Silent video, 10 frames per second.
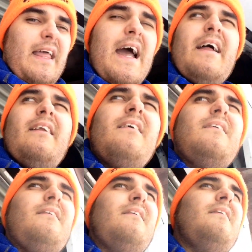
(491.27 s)
that.
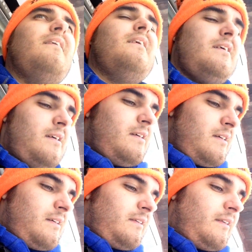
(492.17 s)

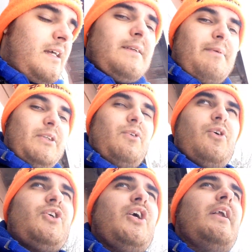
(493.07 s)
That's a bunch of
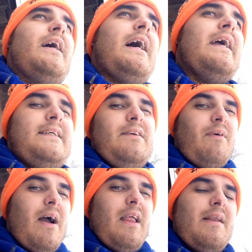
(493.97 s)
horseshit. I, I see
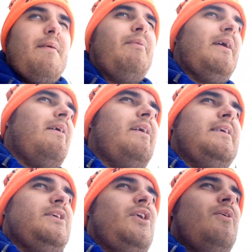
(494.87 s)
why a lot of people nowadays
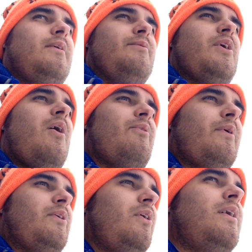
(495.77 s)
just do it themselves
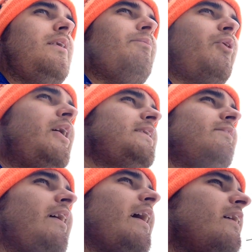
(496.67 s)
because look at the price of
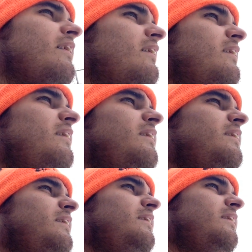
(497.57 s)
that.
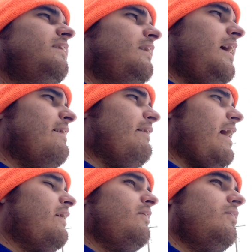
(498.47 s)
I mean,
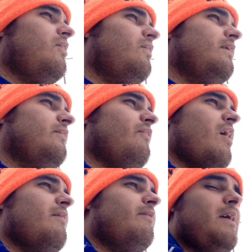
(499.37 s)
I could go to the
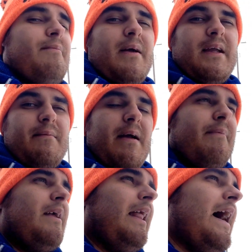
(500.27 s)
farm, get my get my
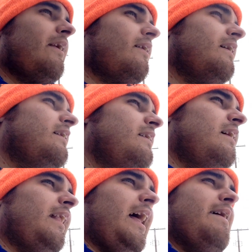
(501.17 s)
big ladder,
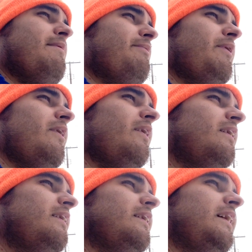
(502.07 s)
climb up there,
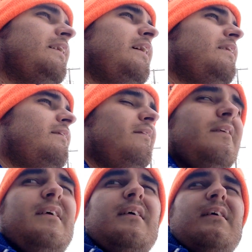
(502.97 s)
and
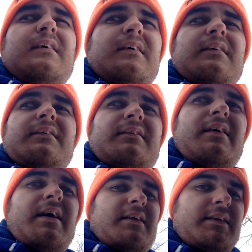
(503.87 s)

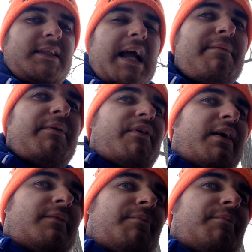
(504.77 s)
and stab a fucking